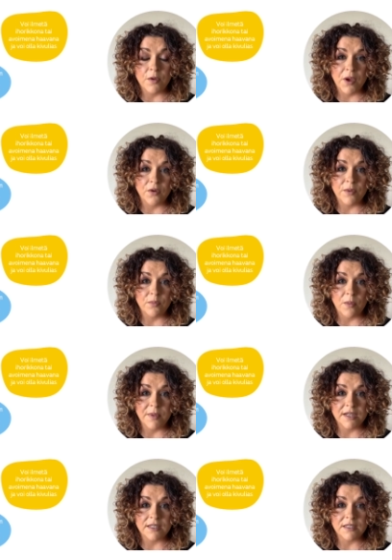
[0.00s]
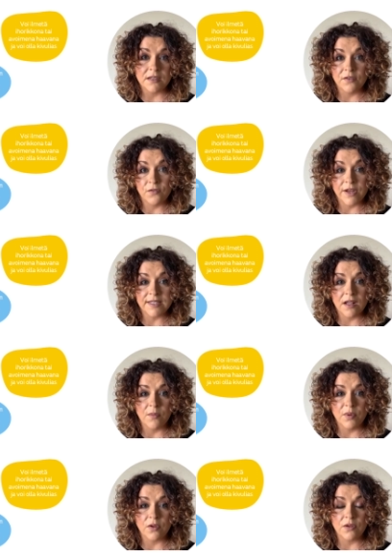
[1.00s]
bony prominence, for
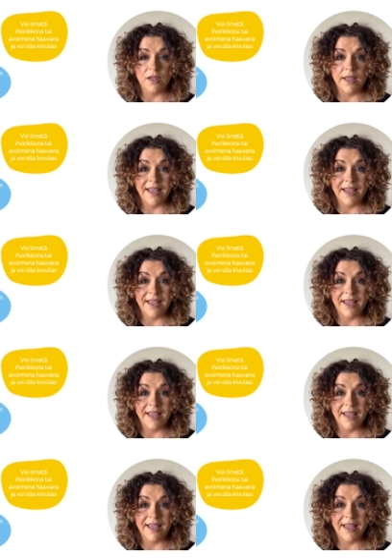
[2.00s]
example,